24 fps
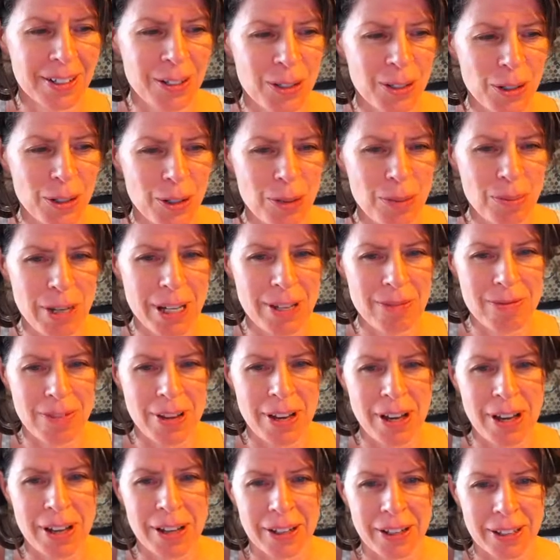Oh my
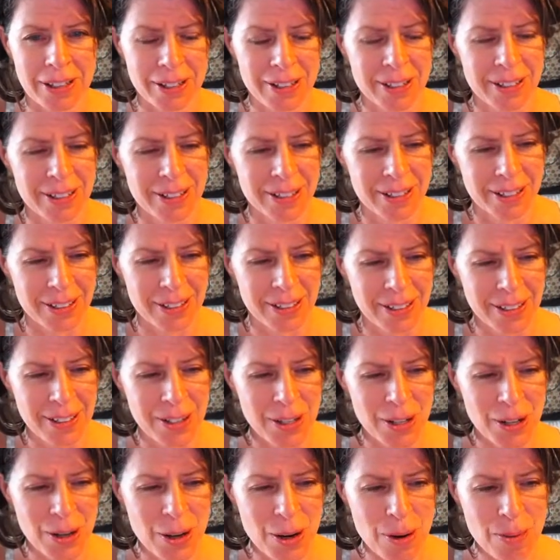fuck.
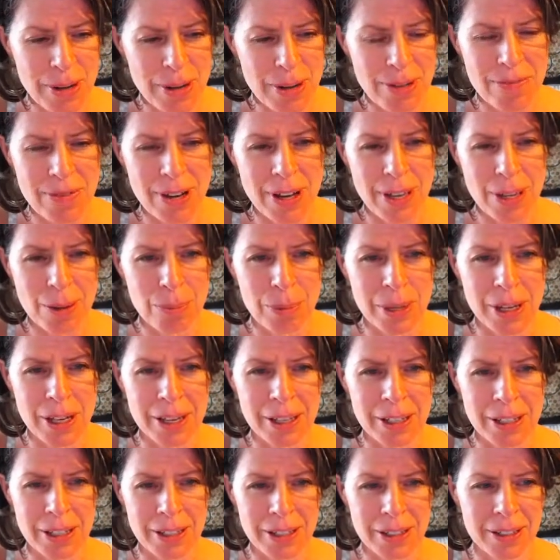Oh my
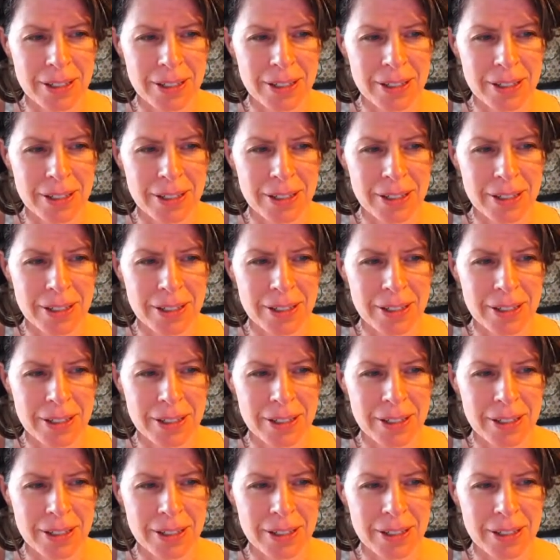fuck-a-buck.